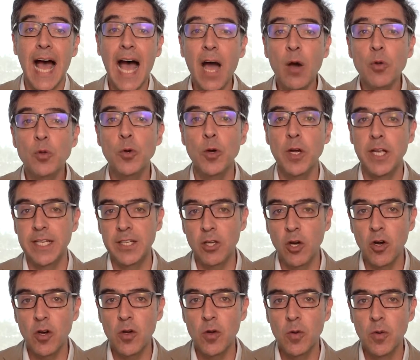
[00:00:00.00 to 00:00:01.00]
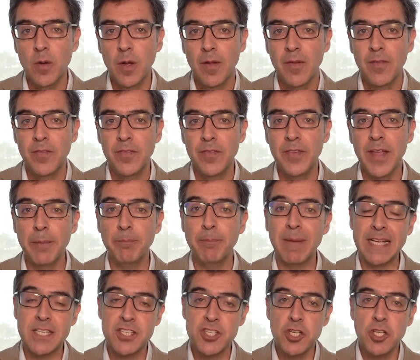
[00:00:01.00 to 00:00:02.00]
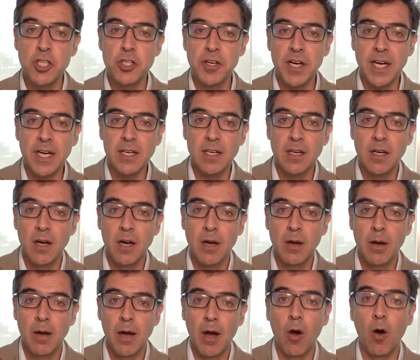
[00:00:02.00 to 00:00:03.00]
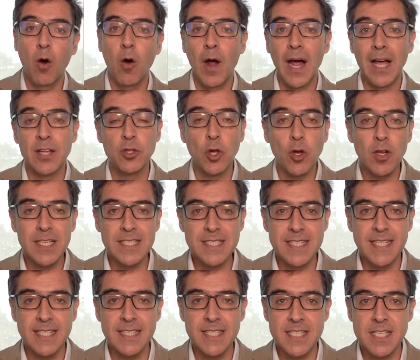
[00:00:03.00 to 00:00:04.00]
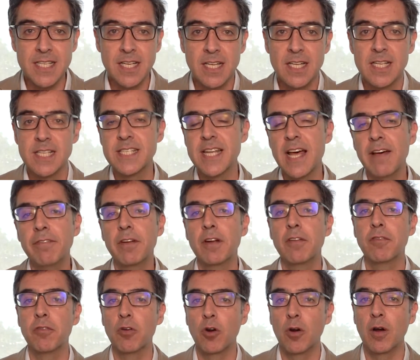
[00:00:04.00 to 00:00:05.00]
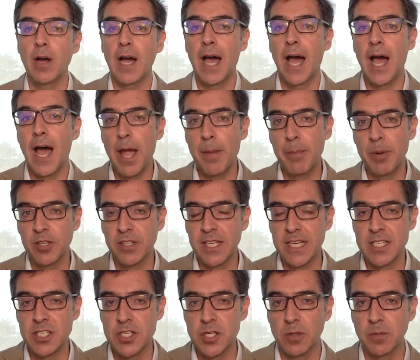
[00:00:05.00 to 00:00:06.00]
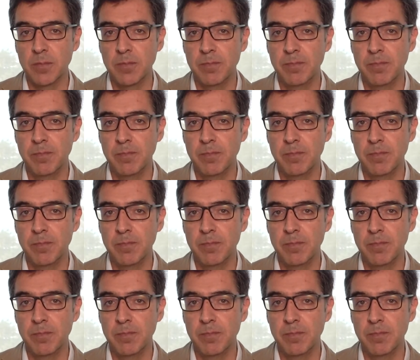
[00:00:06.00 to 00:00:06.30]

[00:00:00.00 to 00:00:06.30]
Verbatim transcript: how do I know that my children or adolescents suffer from hypertension?